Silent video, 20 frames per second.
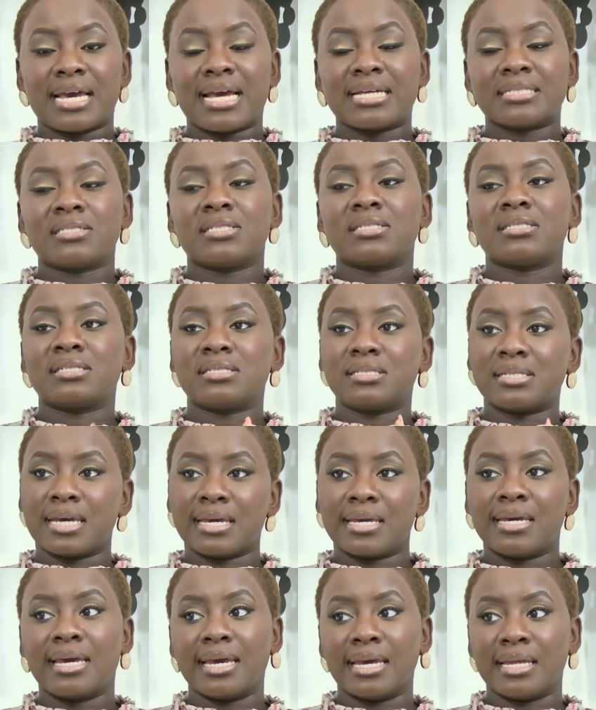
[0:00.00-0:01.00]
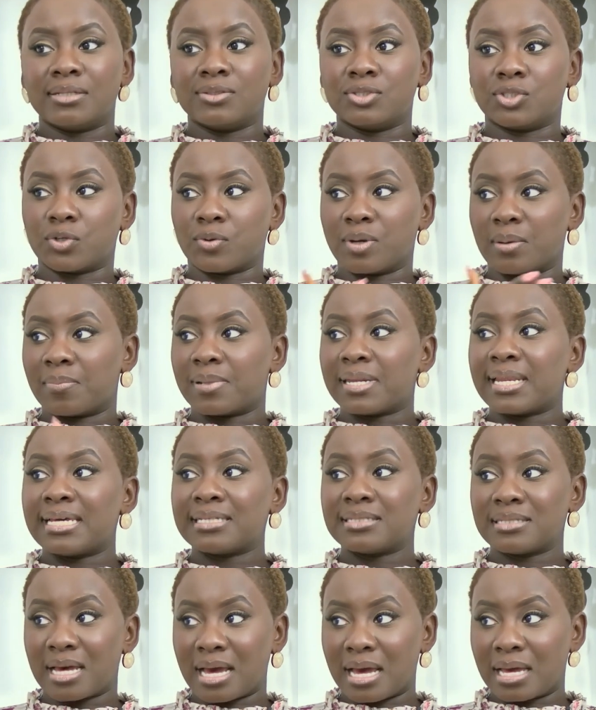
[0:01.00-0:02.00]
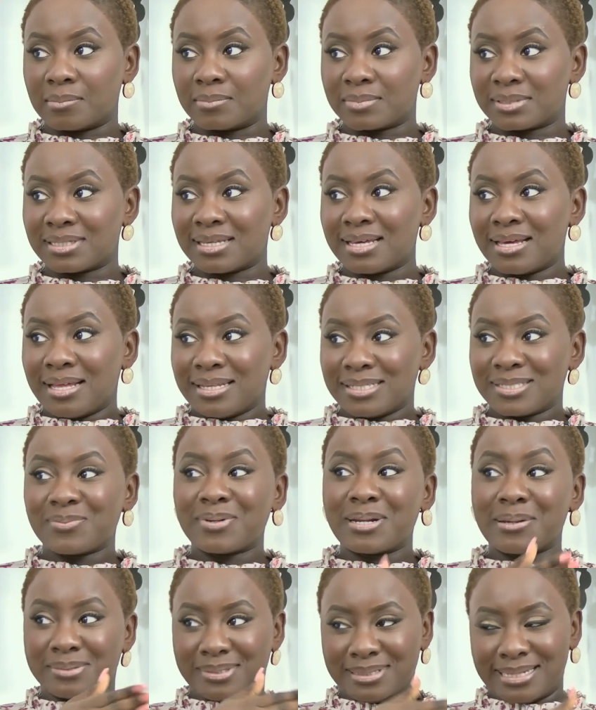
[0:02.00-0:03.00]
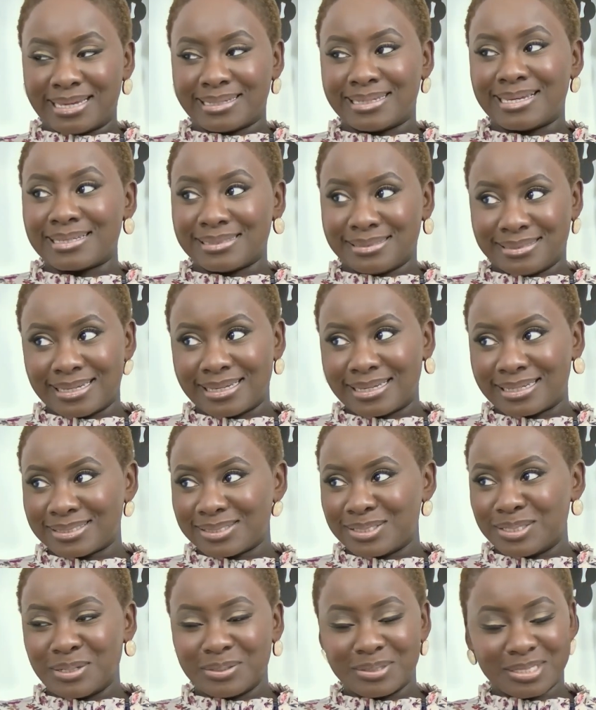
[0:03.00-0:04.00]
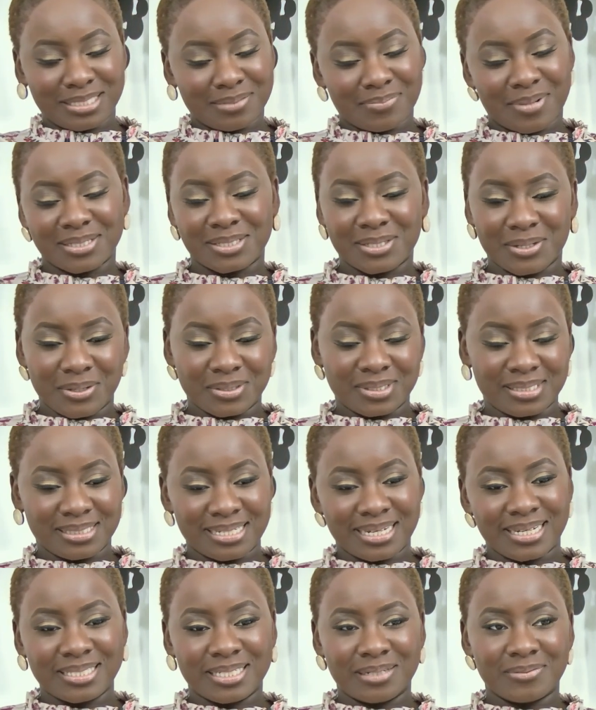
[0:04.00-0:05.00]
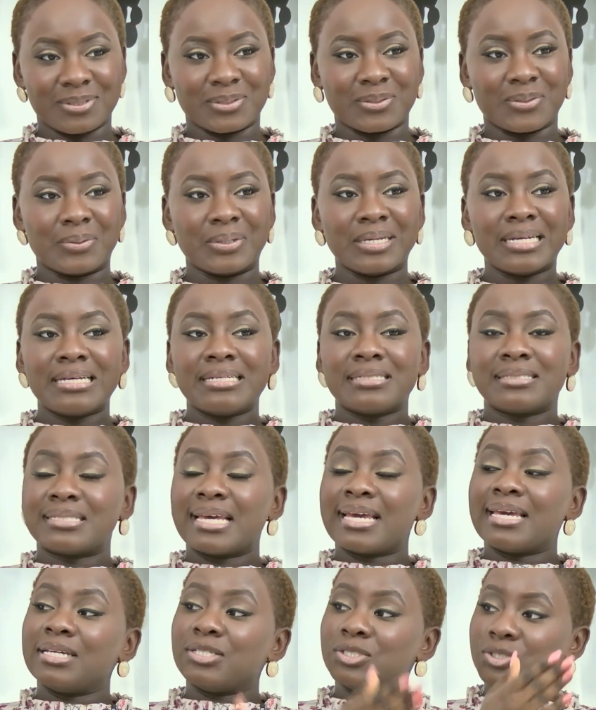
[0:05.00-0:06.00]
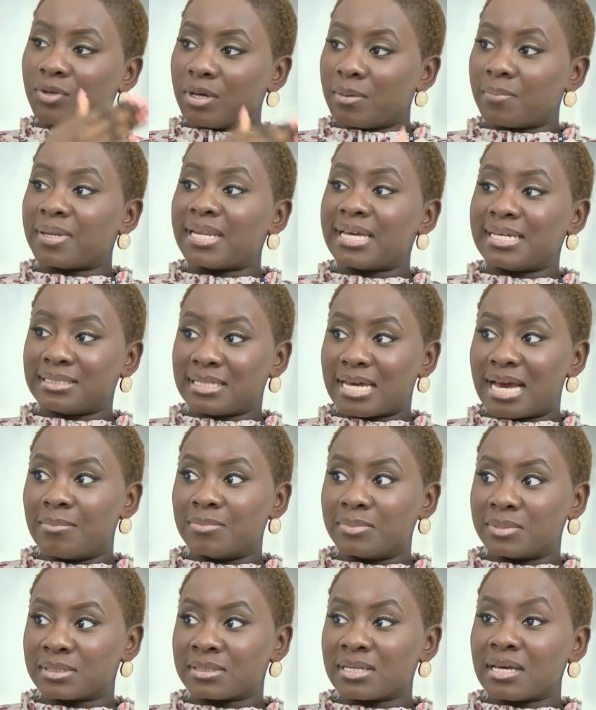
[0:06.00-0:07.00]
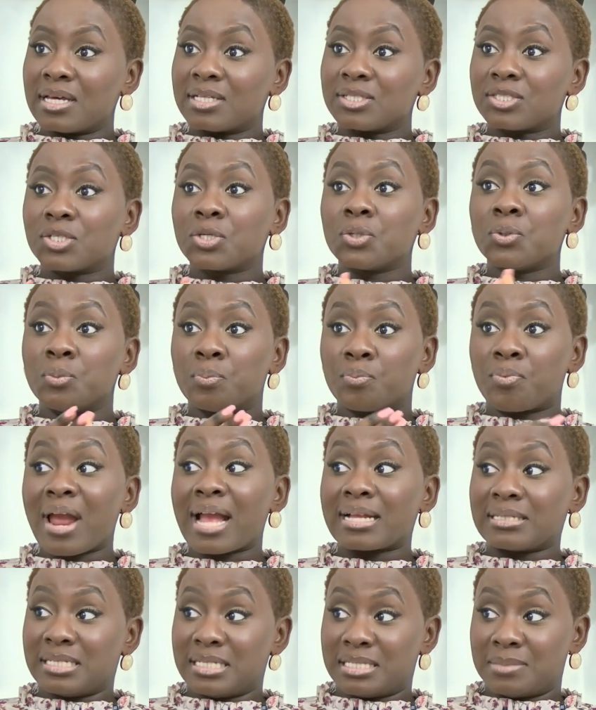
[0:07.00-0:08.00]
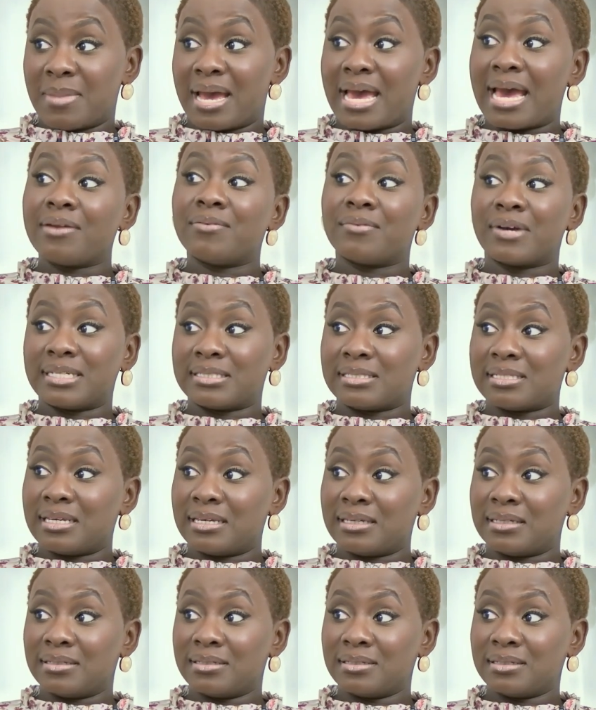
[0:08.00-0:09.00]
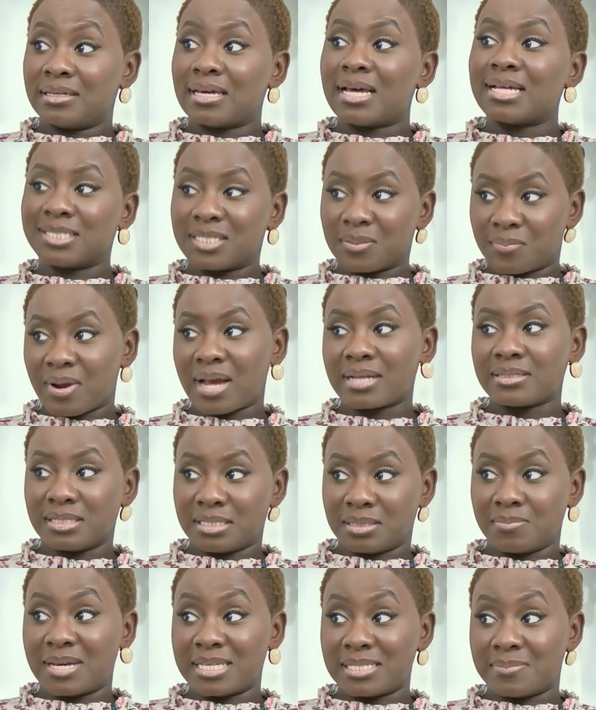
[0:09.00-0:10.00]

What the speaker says: had to stay in during playtimes. This is when I was in like year 6, you know, just about to go to secondary school. Stay in during playtimes to practice my handwriting and to practice my